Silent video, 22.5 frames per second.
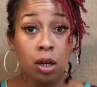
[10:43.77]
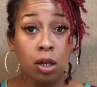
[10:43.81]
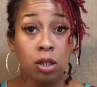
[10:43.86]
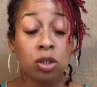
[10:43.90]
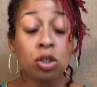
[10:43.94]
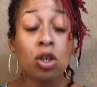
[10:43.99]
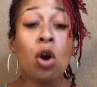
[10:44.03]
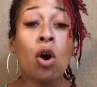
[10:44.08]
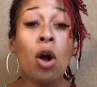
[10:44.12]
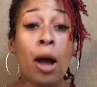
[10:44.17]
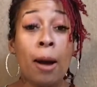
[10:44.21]

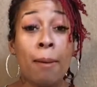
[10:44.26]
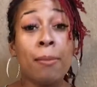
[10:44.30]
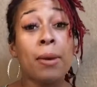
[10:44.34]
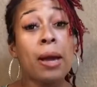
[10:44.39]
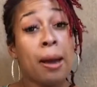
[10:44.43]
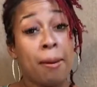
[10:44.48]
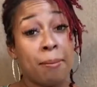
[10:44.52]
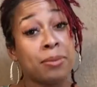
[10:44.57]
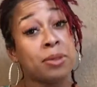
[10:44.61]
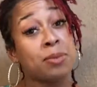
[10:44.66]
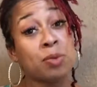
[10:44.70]
So
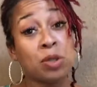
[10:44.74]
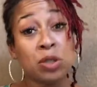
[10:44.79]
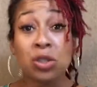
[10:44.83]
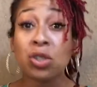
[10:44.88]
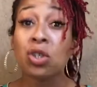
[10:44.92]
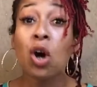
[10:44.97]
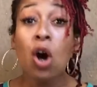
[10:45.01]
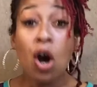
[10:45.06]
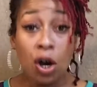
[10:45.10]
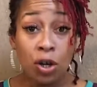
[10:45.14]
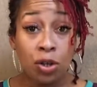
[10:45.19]
I'm supposed to
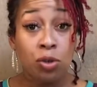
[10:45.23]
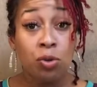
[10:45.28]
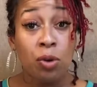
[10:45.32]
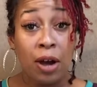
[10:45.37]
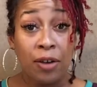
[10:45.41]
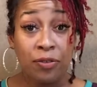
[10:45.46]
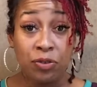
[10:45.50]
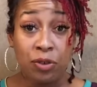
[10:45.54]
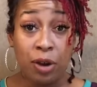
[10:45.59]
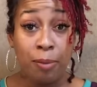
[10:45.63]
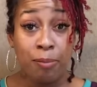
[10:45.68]
call you
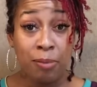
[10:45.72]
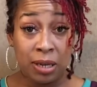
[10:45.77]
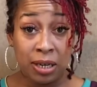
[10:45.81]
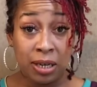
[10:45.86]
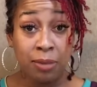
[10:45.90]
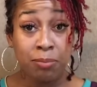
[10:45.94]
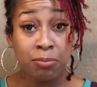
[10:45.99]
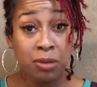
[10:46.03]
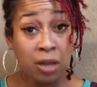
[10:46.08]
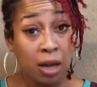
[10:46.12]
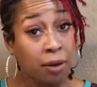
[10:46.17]
after I've been
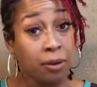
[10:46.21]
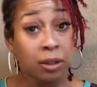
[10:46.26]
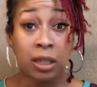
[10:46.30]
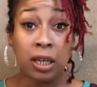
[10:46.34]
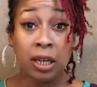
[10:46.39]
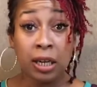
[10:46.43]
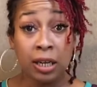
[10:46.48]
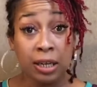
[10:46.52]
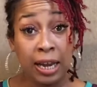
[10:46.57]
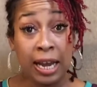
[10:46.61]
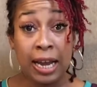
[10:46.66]

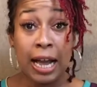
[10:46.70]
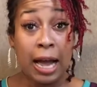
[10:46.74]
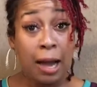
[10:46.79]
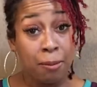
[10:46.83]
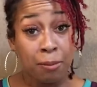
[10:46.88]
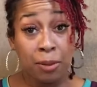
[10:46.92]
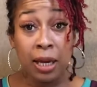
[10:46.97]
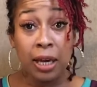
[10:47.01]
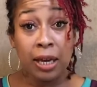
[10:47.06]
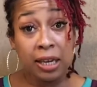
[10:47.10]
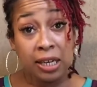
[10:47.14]
abducted and they got
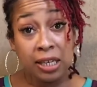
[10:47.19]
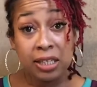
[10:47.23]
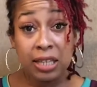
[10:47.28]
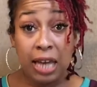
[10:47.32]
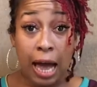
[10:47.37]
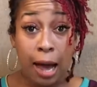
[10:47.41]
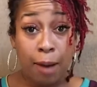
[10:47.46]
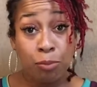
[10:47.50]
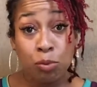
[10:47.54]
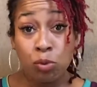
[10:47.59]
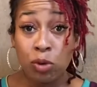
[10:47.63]
me in East
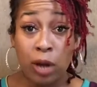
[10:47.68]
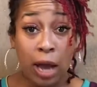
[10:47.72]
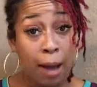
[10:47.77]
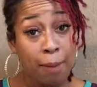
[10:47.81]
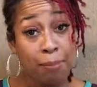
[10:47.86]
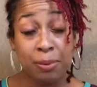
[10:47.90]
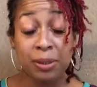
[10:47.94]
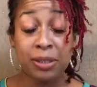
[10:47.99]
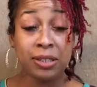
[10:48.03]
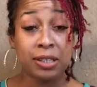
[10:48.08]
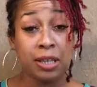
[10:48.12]
Abu
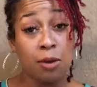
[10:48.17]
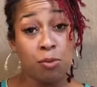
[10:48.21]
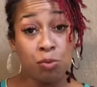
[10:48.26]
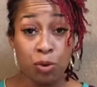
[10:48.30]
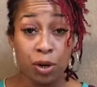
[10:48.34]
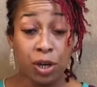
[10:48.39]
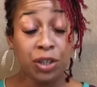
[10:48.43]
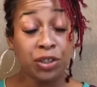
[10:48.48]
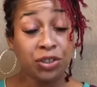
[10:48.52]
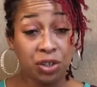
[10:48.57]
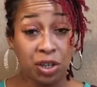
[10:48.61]
Dhabi
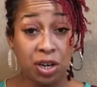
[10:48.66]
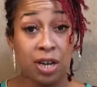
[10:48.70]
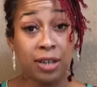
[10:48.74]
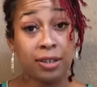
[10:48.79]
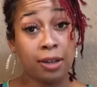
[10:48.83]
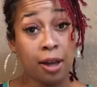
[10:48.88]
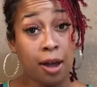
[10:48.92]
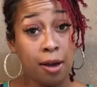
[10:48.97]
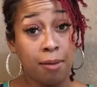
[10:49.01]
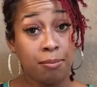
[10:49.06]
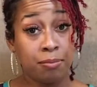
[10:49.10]
somewhere
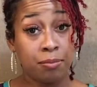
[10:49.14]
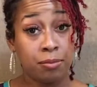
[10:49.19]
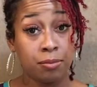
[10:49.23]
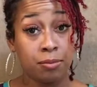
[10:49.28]
drugged up?